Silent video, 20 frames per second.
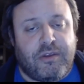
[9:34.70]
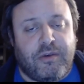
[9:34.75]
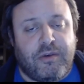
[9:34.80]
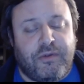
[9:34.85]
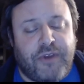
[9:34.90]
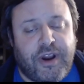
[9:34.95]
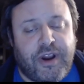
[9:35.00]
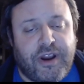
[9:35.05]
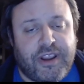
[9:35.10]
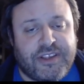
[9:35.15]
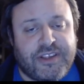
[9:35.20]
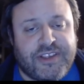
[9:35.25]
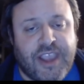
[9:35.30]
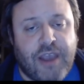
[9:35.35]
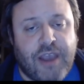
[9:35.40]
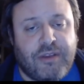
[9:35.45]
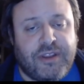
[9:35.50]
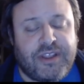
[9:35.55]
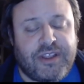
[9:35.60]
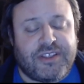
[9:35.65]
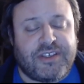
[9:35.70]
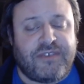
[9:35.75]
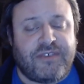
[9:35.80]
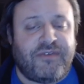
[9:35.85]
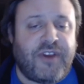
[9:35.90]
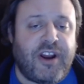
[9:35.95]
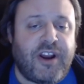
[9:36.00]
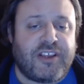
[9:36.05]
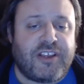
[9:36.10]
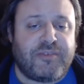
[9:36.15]
through various outlets
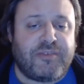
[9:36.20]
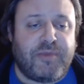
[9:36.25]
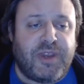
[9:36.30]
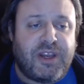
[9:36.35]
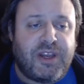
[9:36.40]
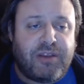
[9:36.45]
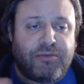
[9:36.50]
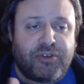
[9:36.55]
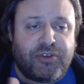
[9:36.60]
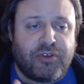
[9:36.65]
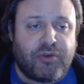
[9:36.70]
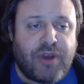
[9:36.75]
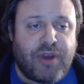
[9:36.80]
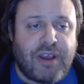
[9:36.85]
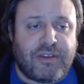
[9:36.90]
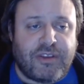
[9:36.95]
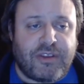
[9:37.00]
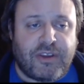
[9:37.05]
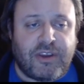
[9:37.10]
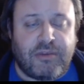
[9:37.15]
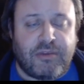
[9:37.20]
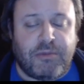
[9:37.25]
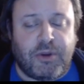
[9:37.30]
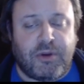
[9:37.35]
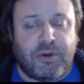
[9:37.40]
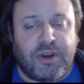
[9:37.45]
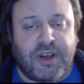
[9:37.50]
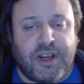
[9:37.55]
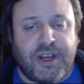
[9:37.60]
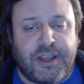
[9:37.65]
and various mediums throughout the
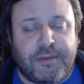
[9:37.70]
community.